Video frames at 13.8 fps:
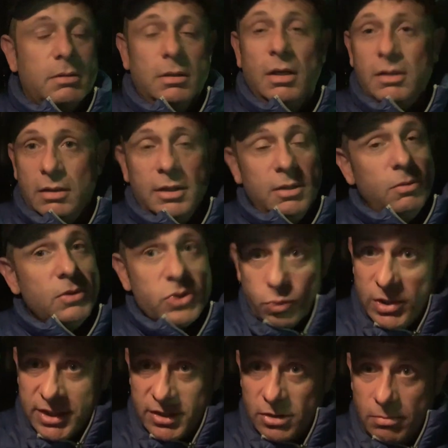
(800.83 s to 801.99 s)
Luckily, he was a
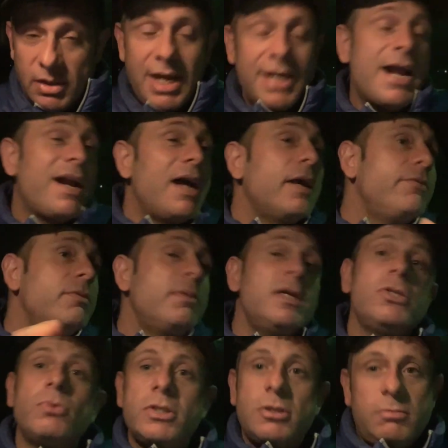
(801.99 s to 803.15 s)
reasonable guy. Not
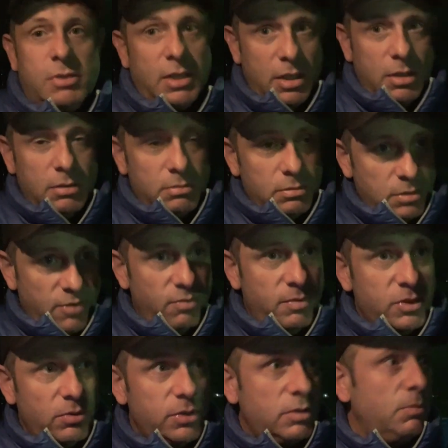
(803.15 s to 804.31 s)
everybody's reasonable. Okay. Not
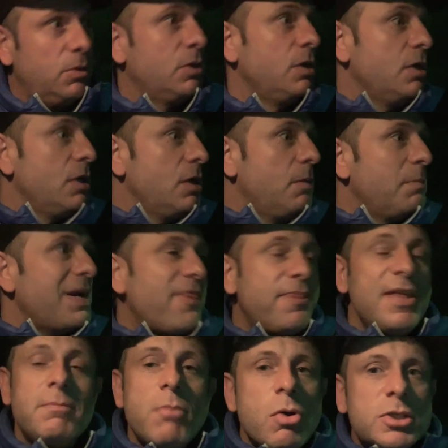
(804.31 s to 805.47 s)
everybody's reasonable. I
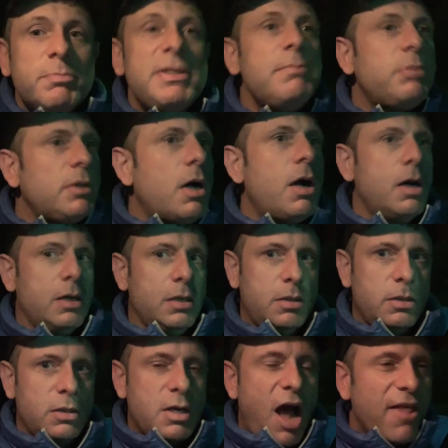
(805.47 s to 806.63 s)
think most people are.
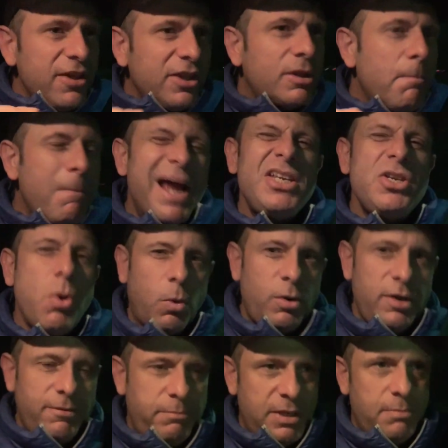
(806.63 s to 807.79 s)
I think the
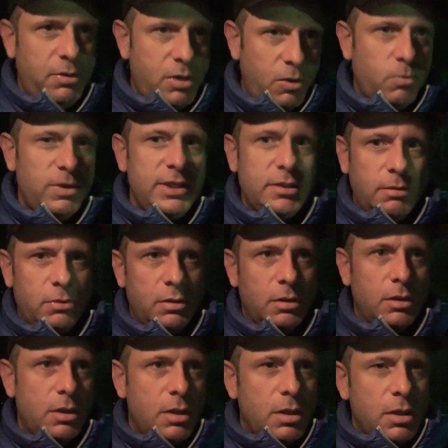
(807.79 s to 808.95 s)
minority of people aren't reasonable.
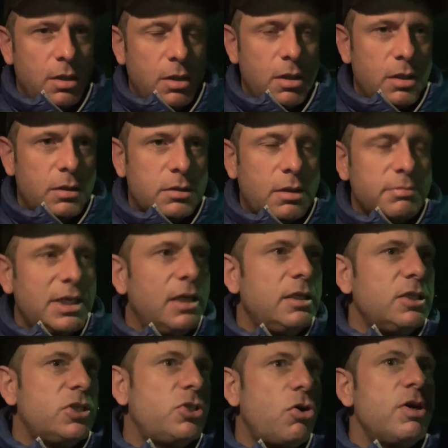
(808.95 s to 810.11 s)
So I'm
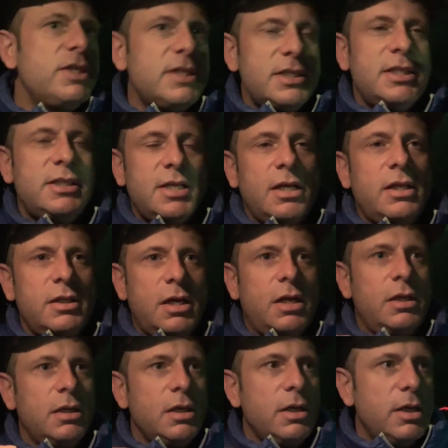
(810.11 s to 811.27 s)
telling this story just to tell
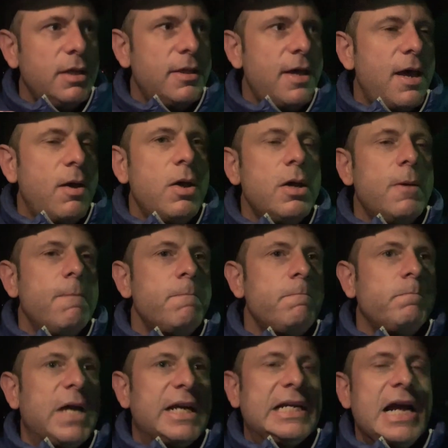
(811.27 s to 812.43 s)
y'all that
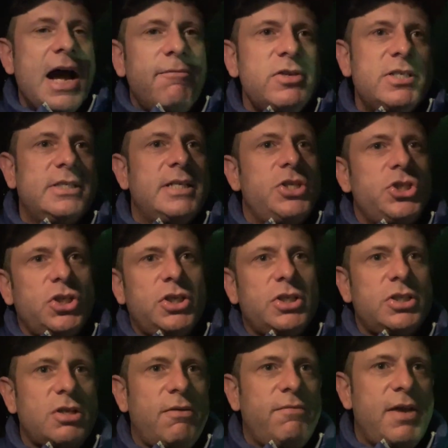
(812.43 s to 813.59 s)
a conversation
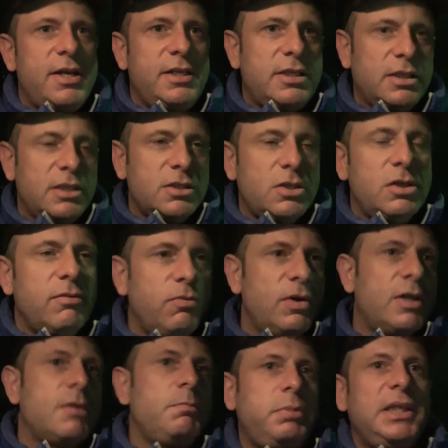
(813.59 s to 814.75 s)
can solve anything. This could have
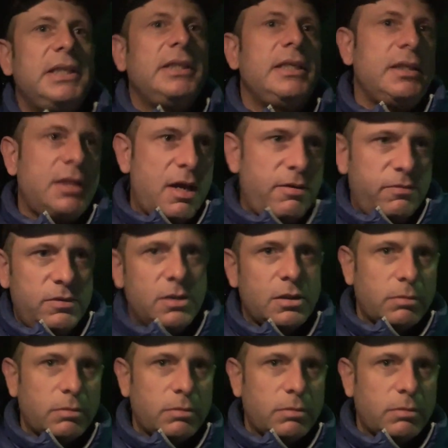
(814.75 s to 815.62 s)
went completely left.